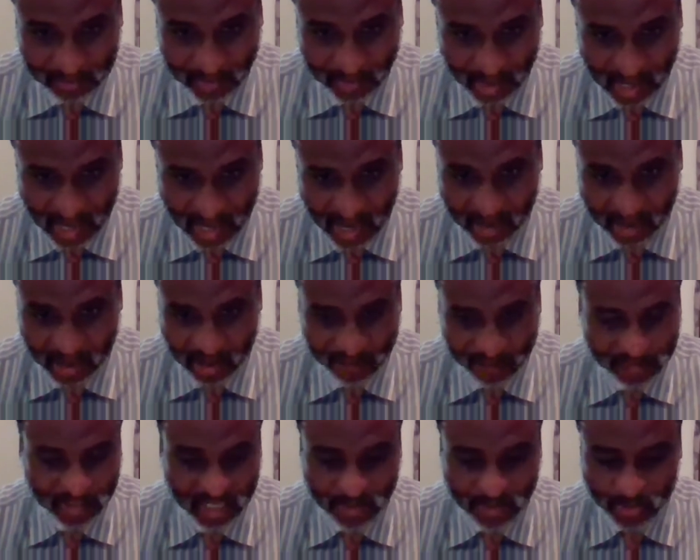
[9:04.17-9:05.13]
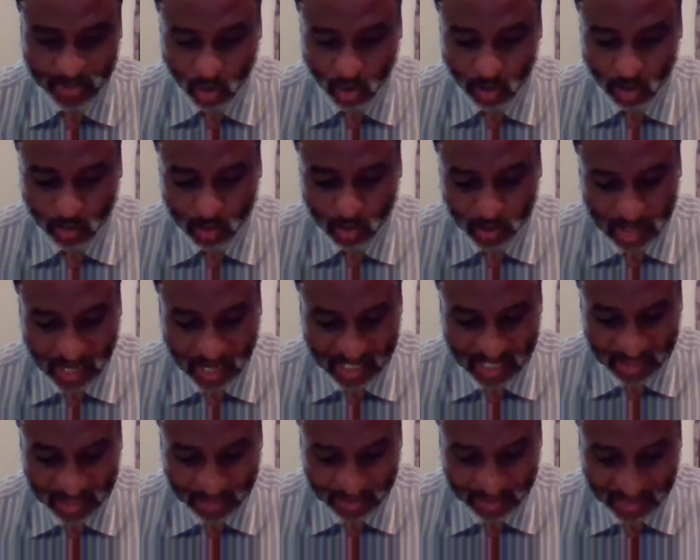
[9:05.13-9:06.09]
aircraft dipped almost
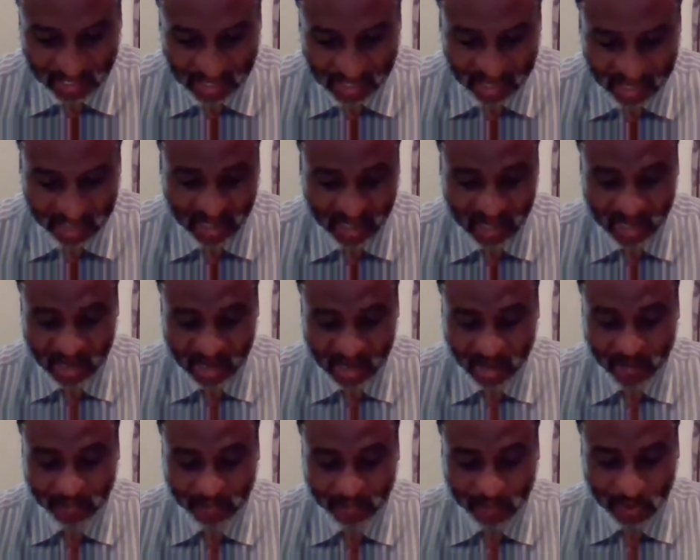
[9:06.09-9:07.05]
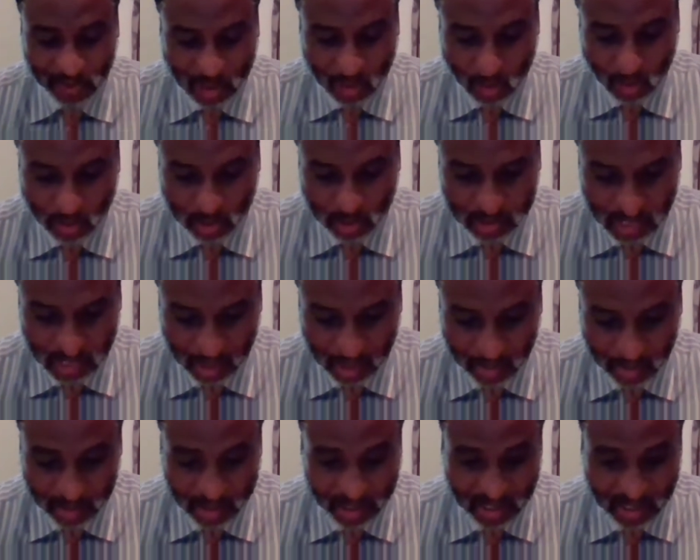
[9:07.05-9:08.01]
90% for the global south.
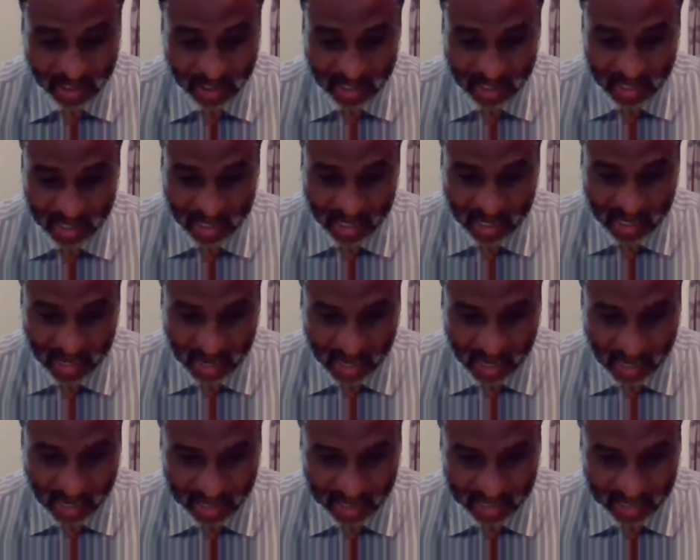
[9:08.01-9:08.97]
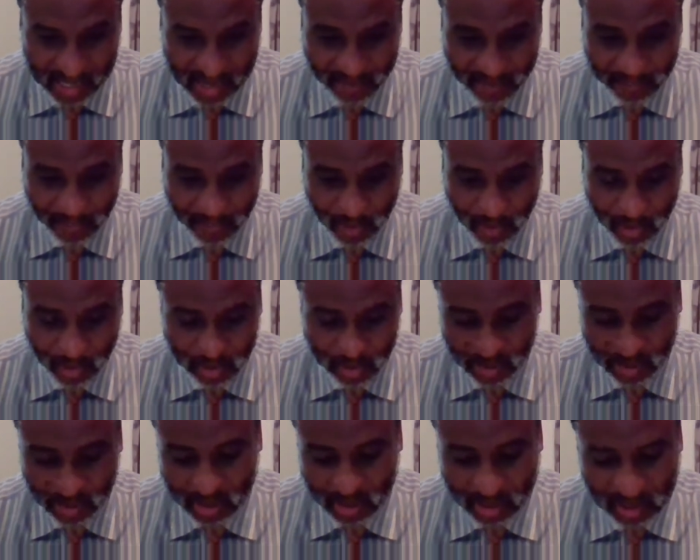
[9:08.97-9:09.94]
And therefore,
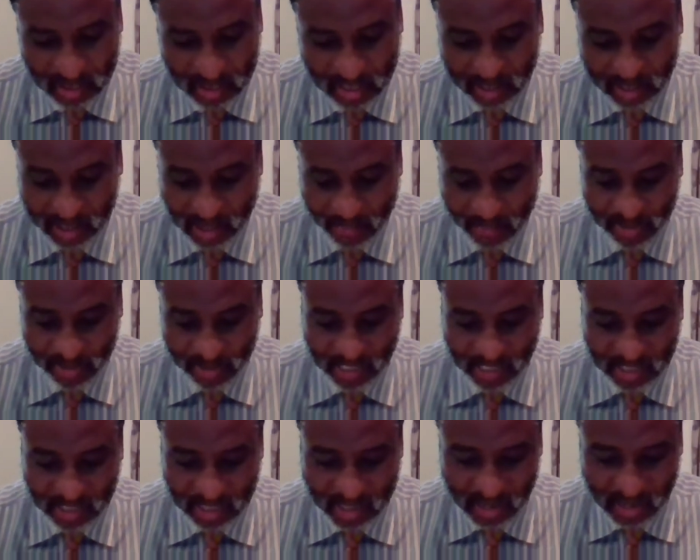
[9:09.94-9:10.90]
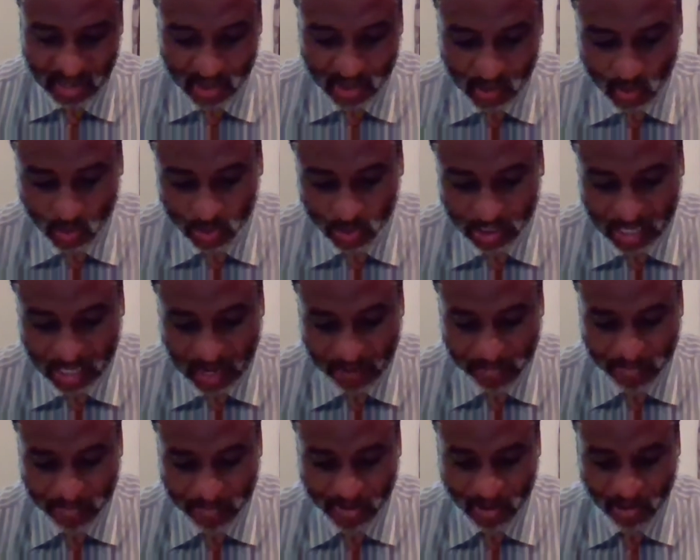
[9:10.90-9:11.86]
this represented a huge
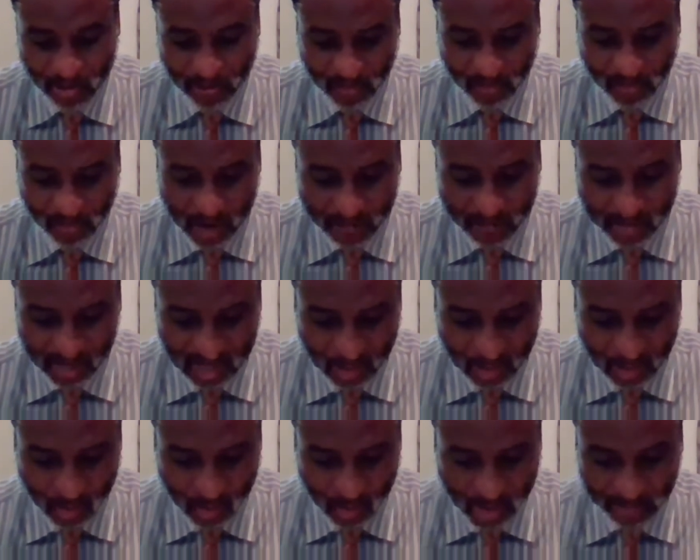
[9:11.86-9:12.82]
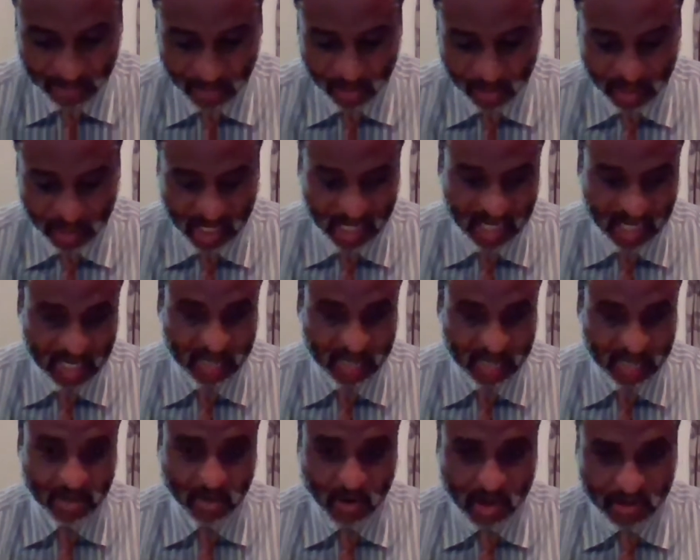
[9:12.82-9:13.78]
gap for Africa. We have to think
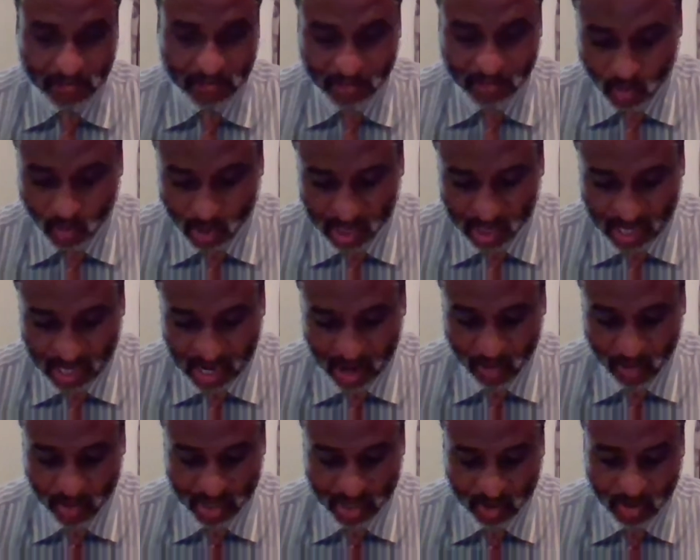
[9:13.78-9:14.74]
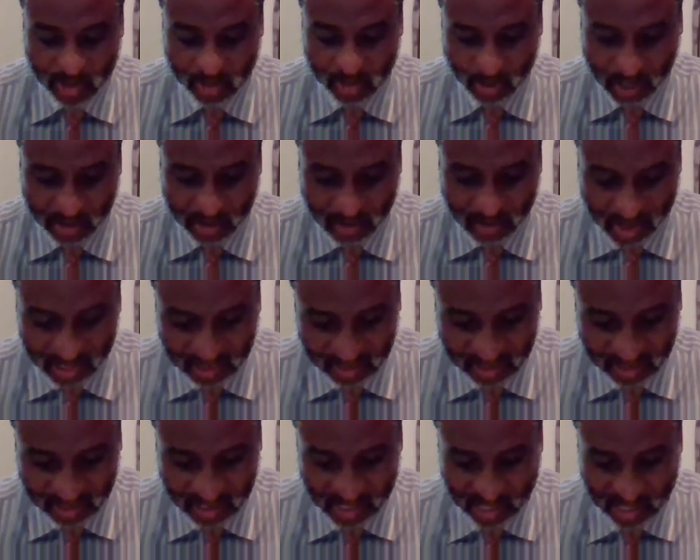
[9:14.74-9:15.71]
going forward how we're going to address
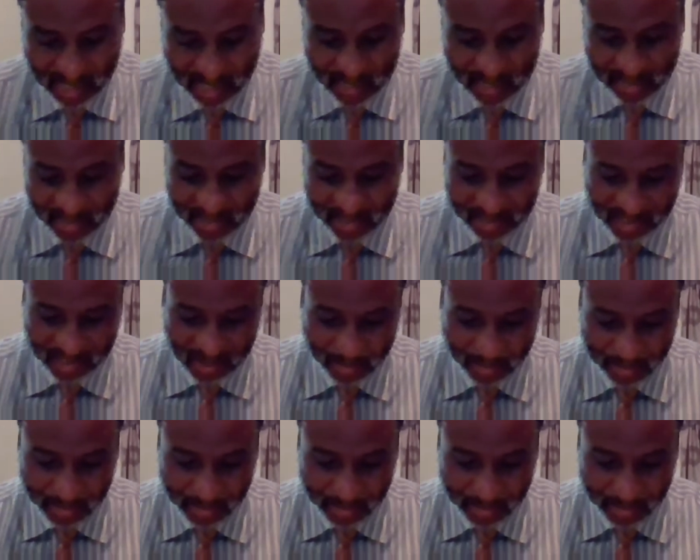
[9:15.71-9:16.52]
this gap.